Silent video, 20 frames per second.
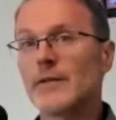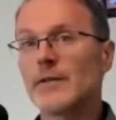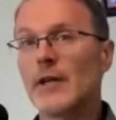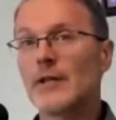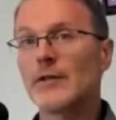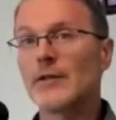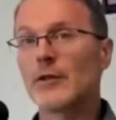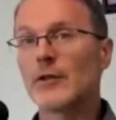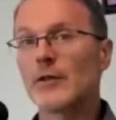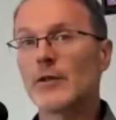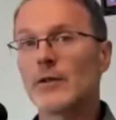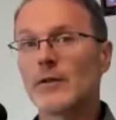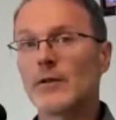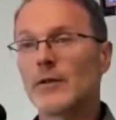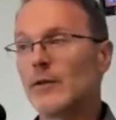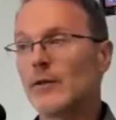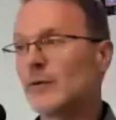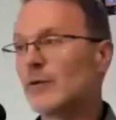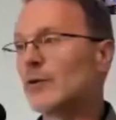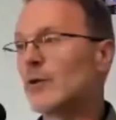in nature,
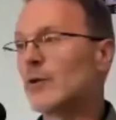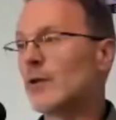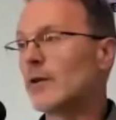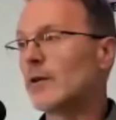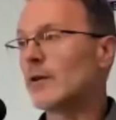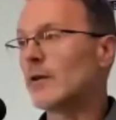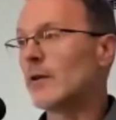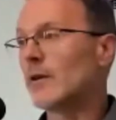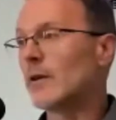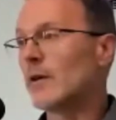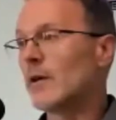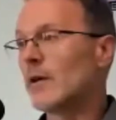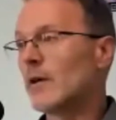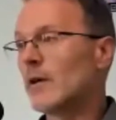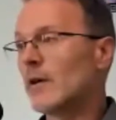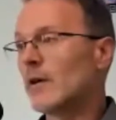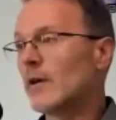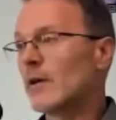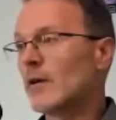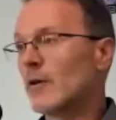you should
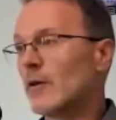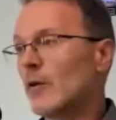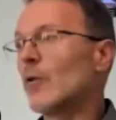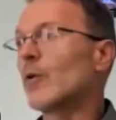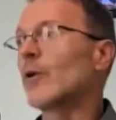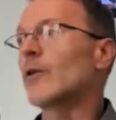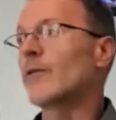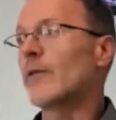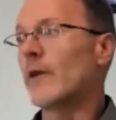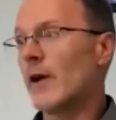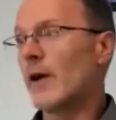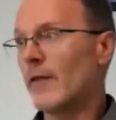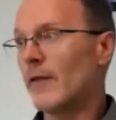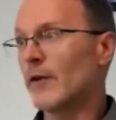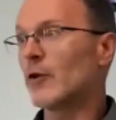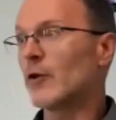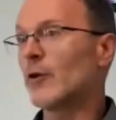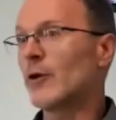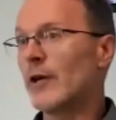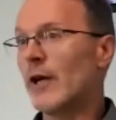glorify the
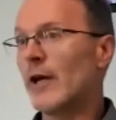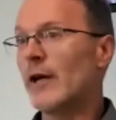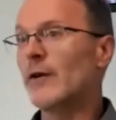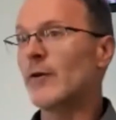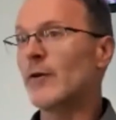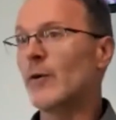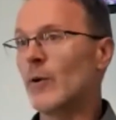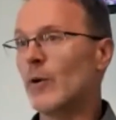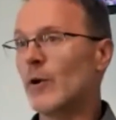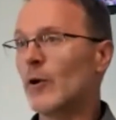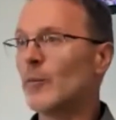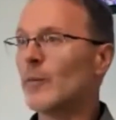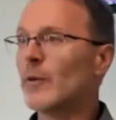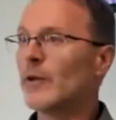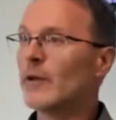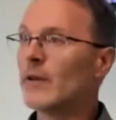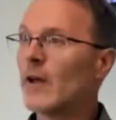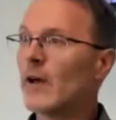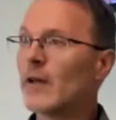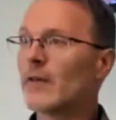creator,
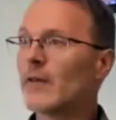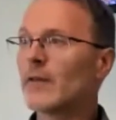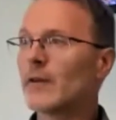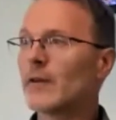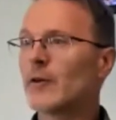but not the